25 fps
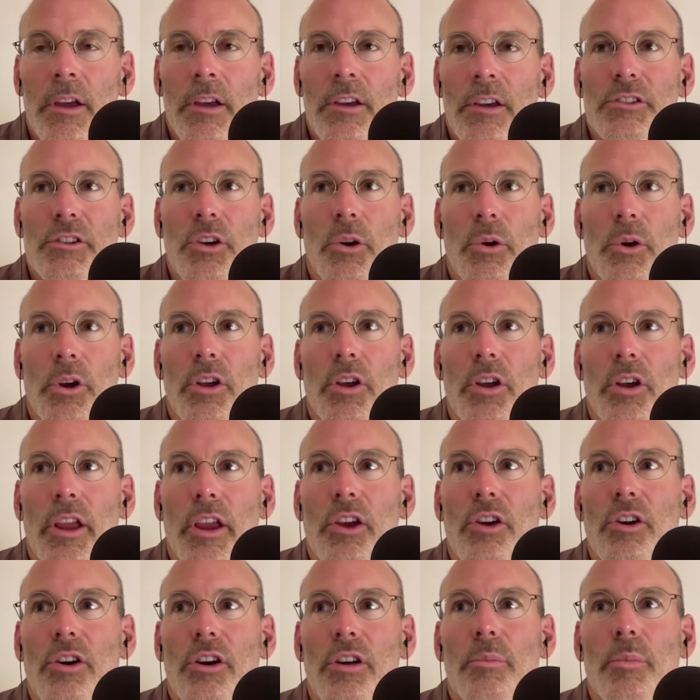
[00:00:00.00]
So it,
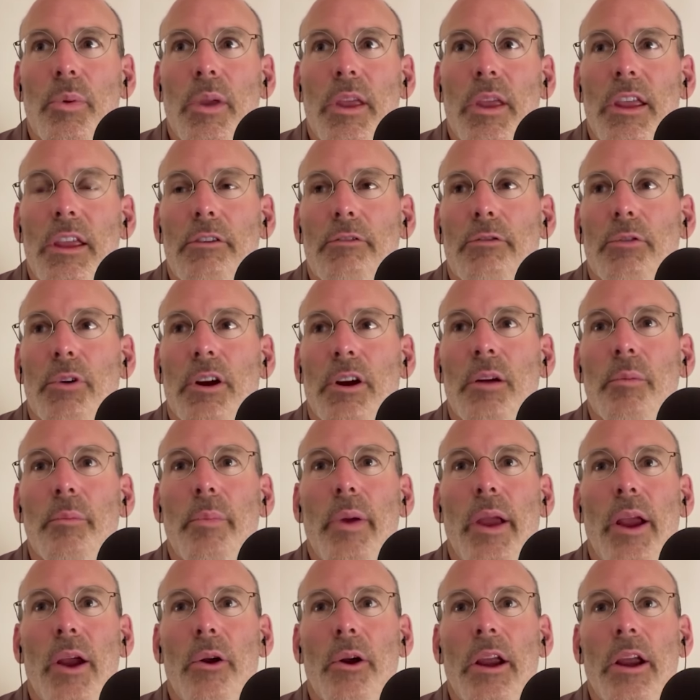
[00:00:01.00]
it could be if we're
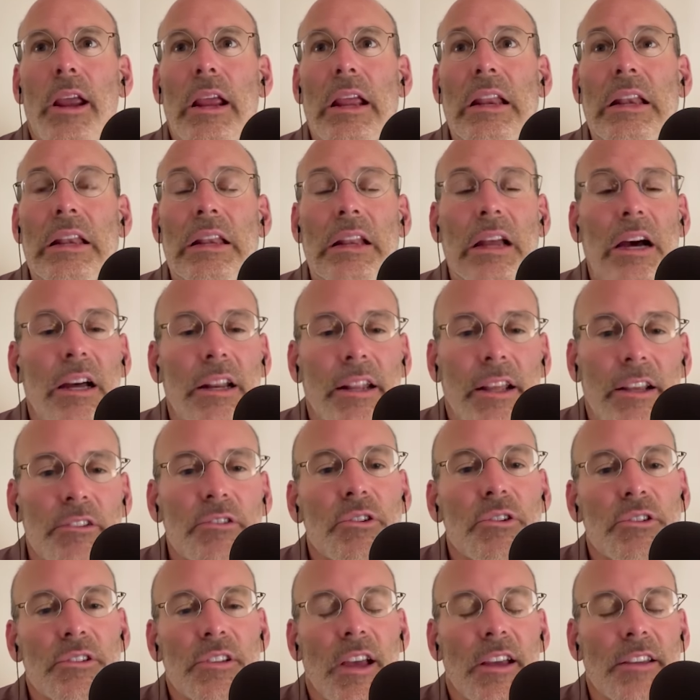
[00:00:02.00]
comparing not
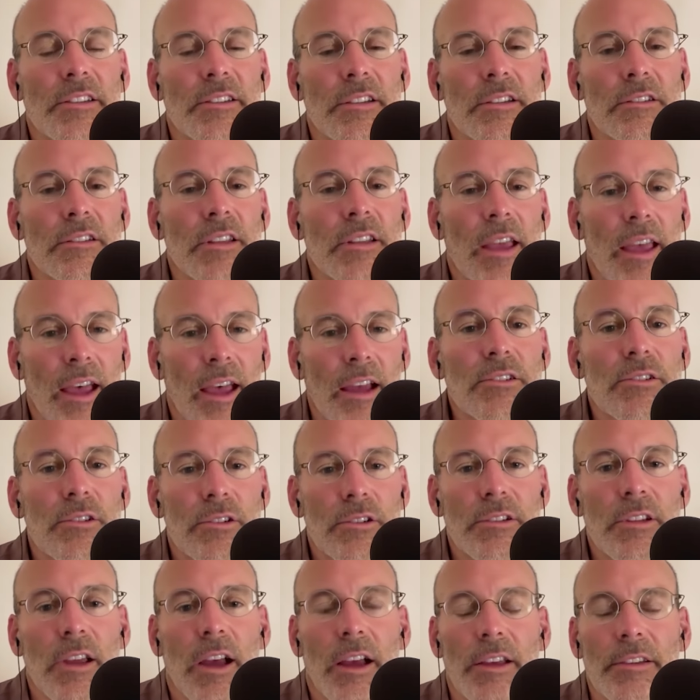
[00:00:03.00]
exercising to
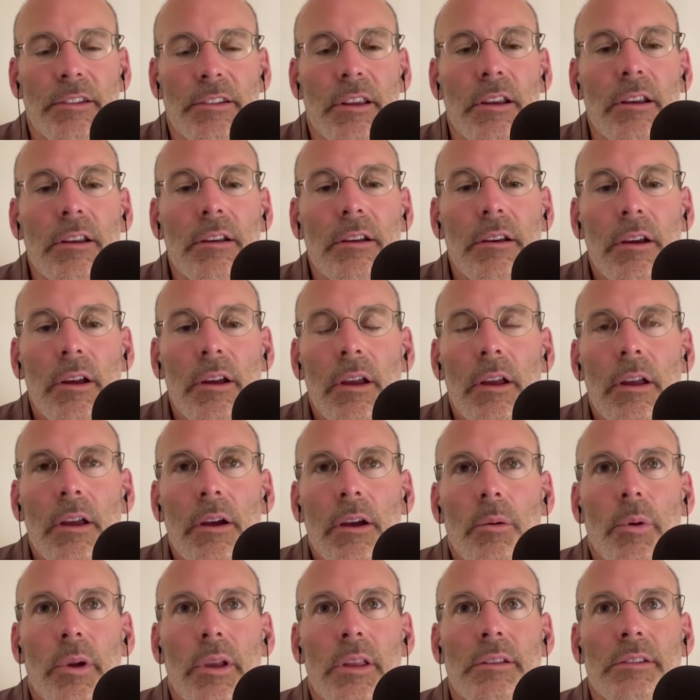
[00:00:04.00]
exercising,
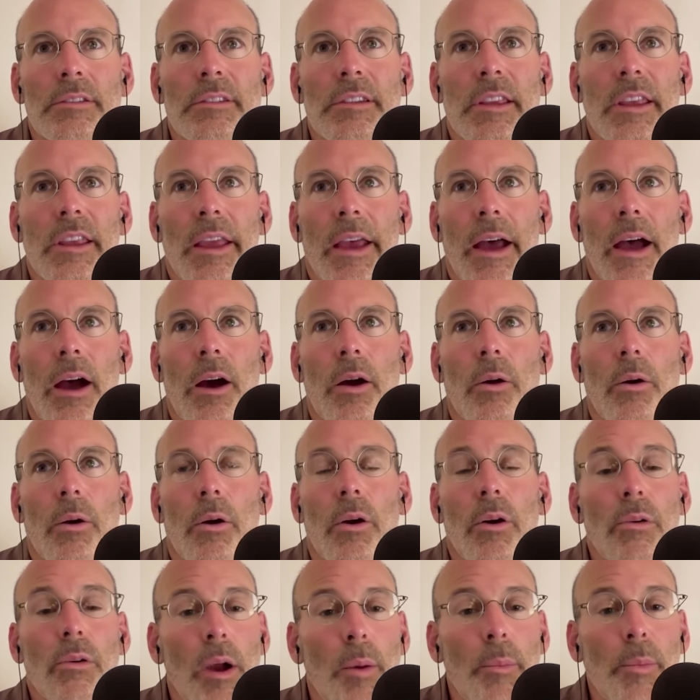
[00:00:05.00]
we can see how
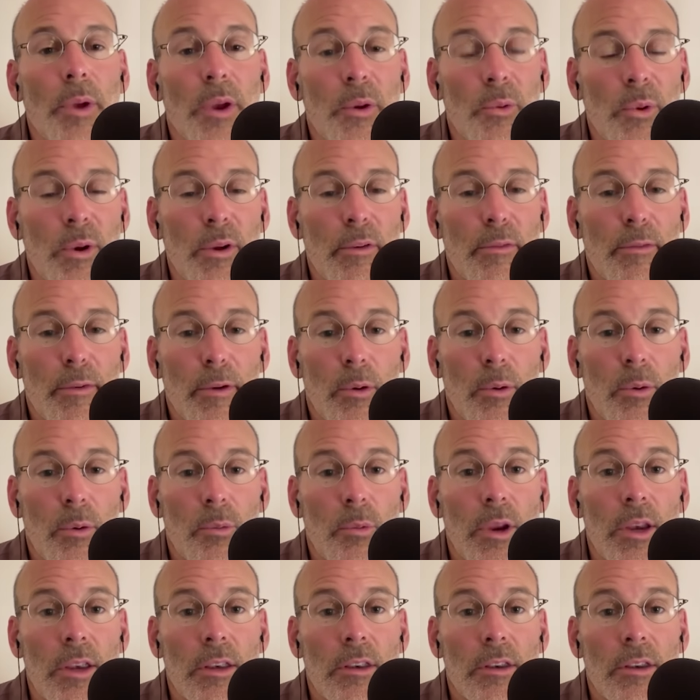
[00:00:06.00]
crummy we feel when
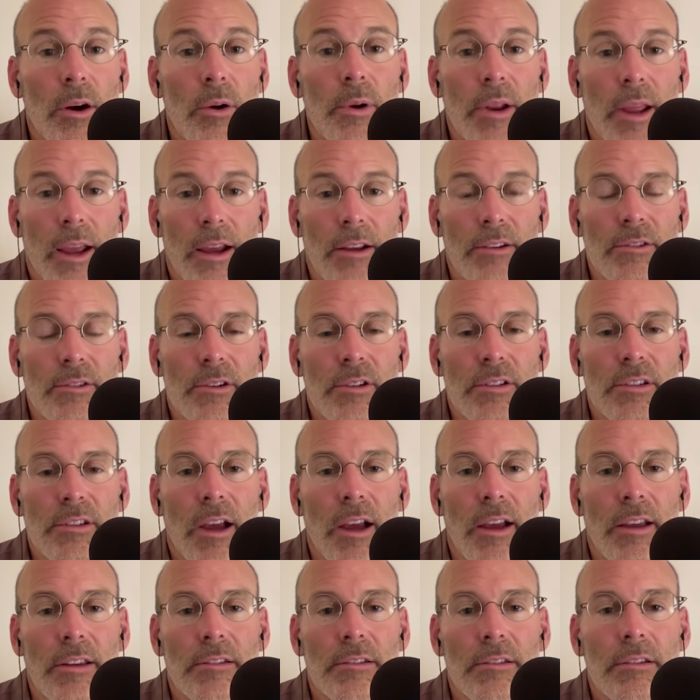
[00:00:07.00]
we don't
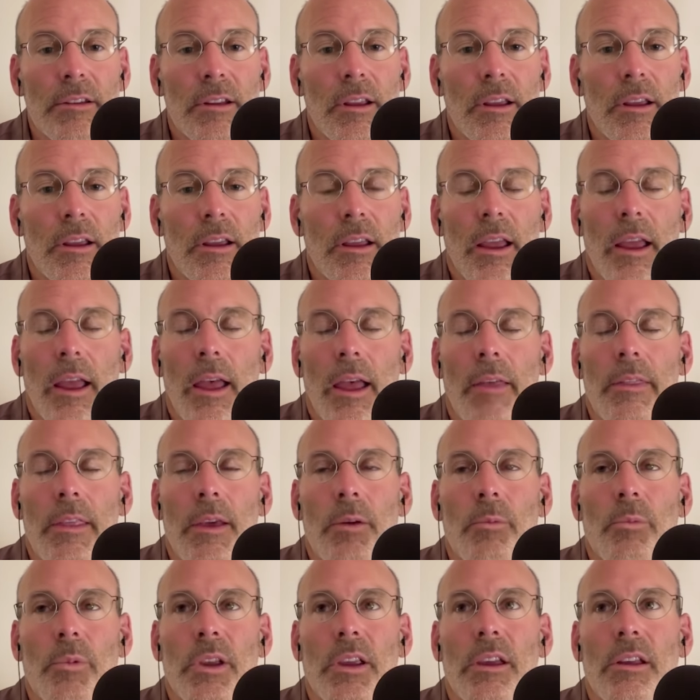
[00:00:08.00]
exercise. And
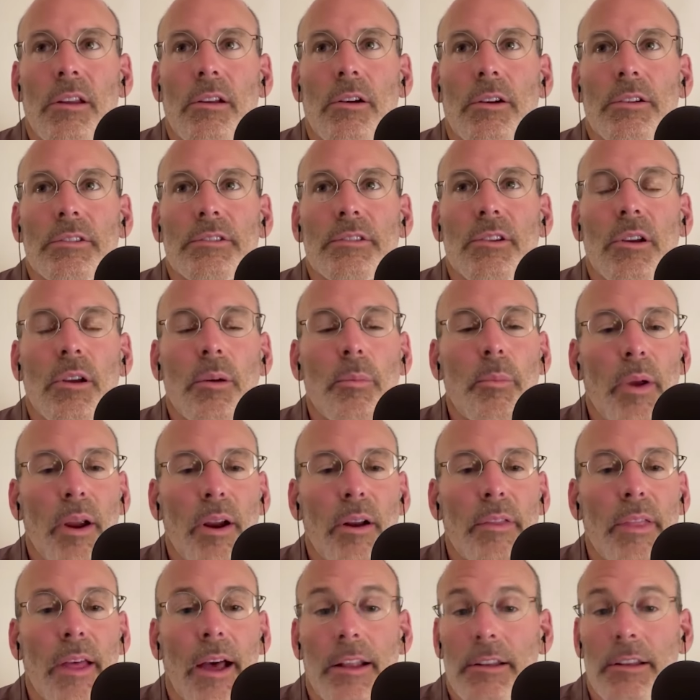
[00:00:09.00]
then we can also
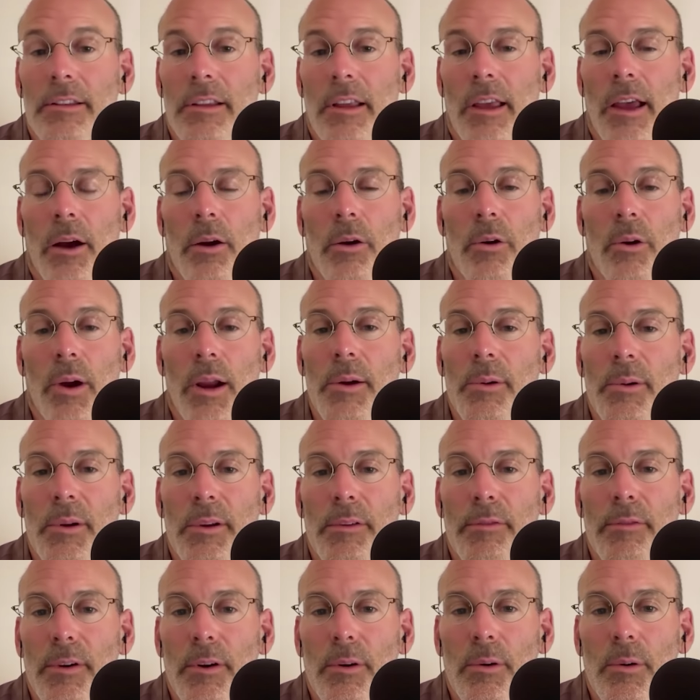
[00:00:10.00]
compare that to how great we
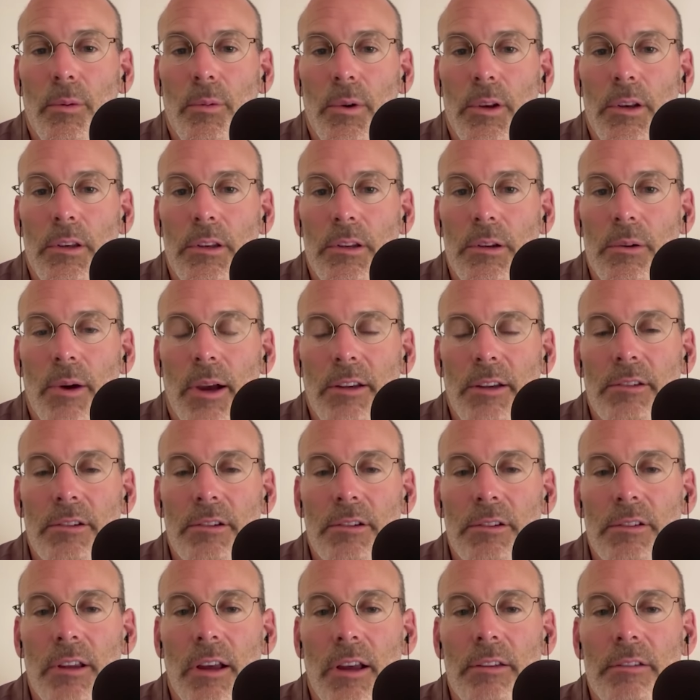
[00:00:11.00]
feel when we do
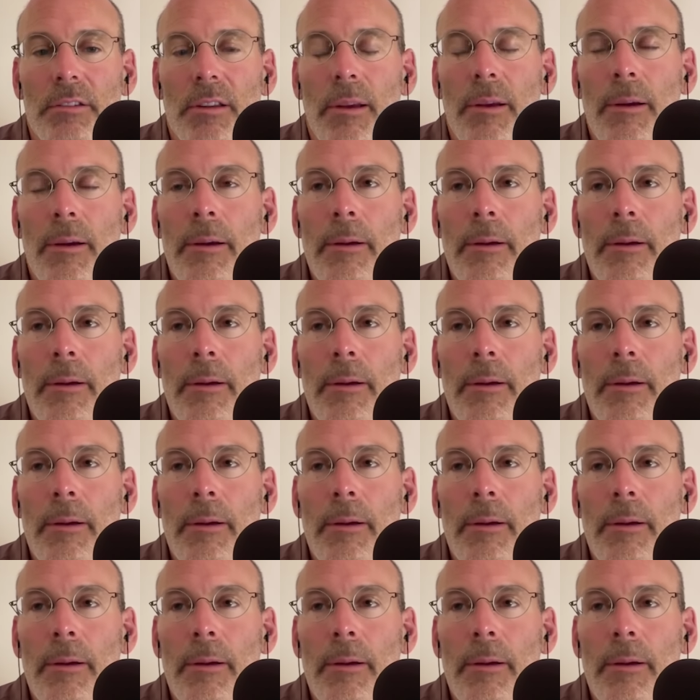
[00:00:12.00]
exercise.